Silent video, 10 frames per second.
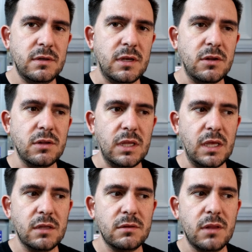it'll
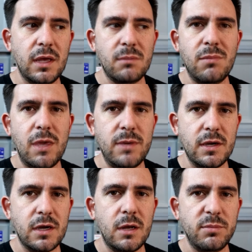leak like maybe a
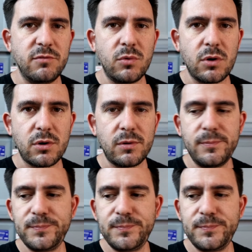cup of water.